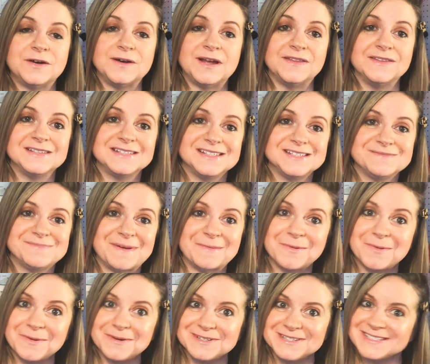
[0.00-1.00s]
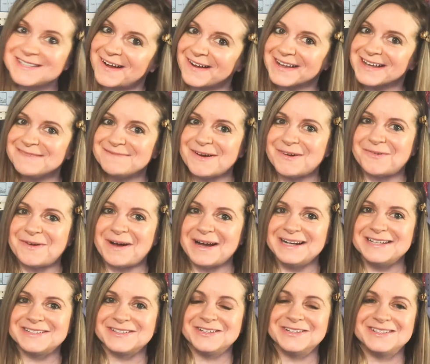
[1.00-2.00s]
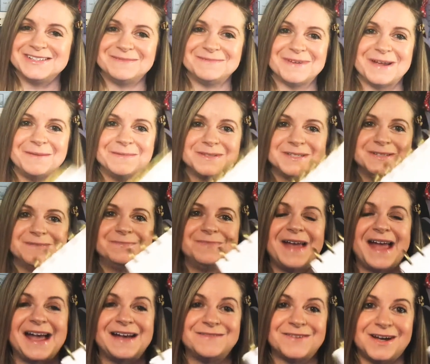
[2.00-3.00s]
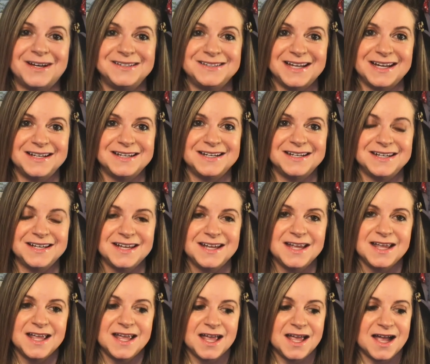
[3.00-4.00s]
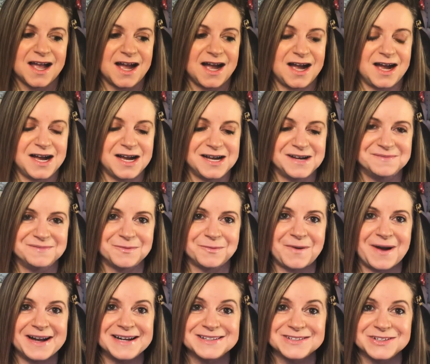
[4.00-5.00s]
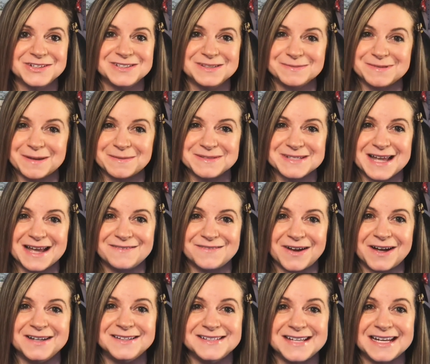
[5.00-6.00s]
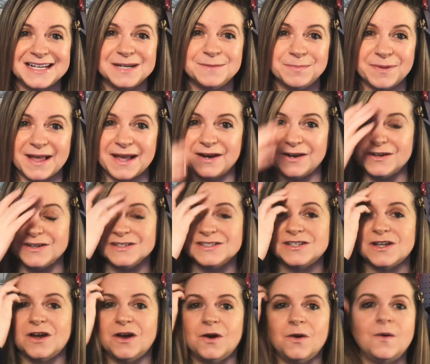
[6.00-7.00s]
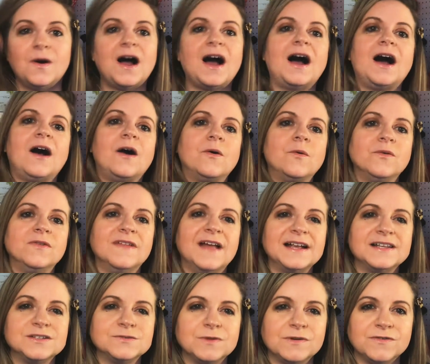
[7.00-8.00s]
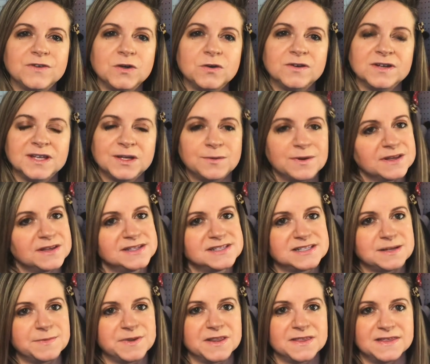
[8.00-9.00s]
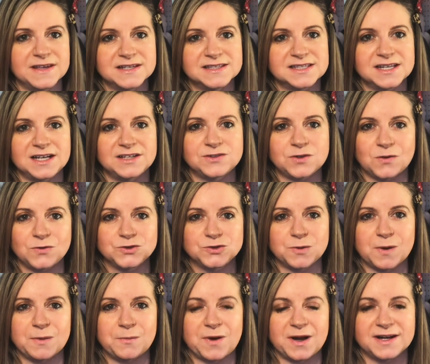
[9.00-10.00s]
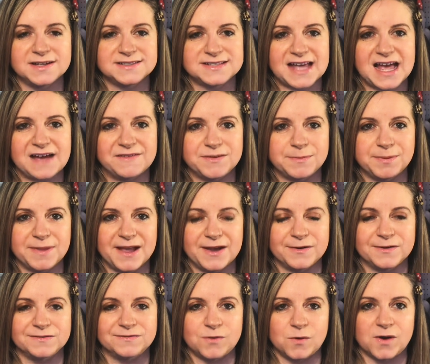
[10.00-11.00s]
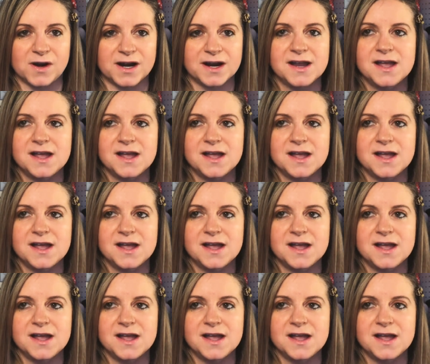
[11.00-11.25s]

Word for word: Now this is, remember we were just talking about why it's good sometimes to have undated, um, why it's good sometimes to have undated planners. So let's review really quickly some of the things that I told you I wanted to have a planner for.